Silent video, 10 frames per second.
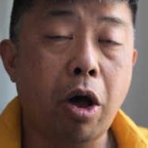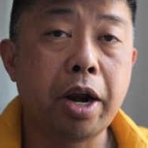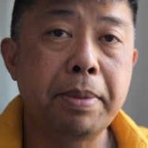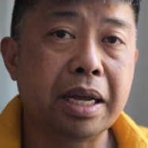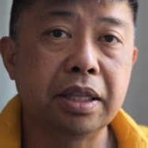
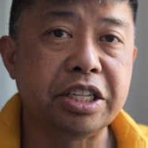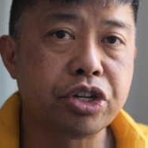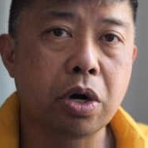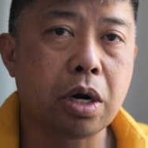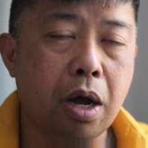automatically
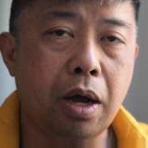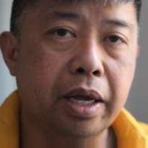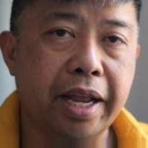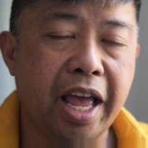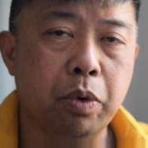turn
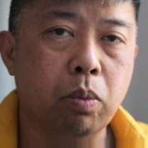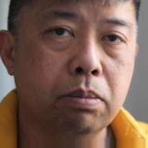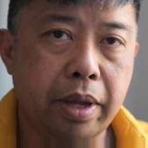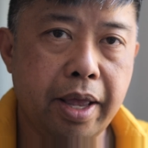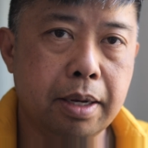on
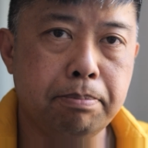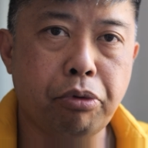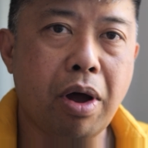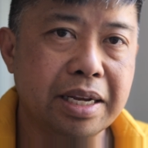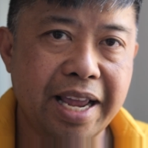and
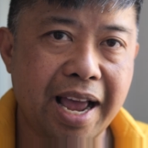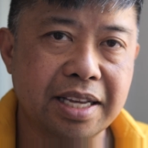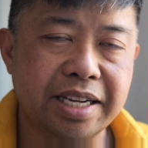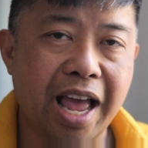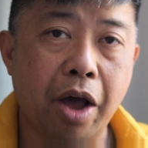
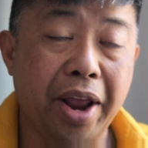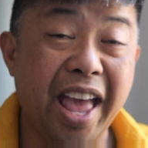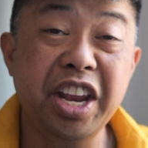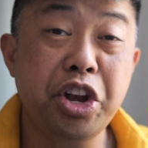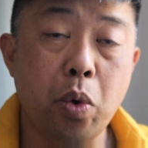broadcast out
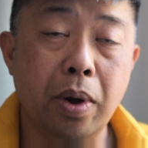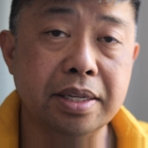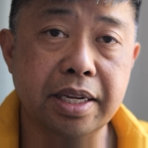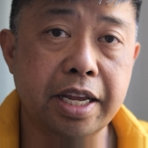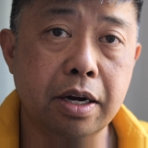any
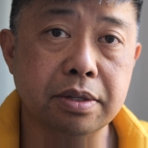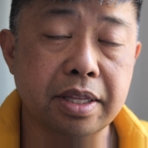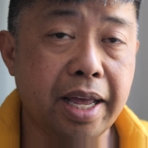noise it hears,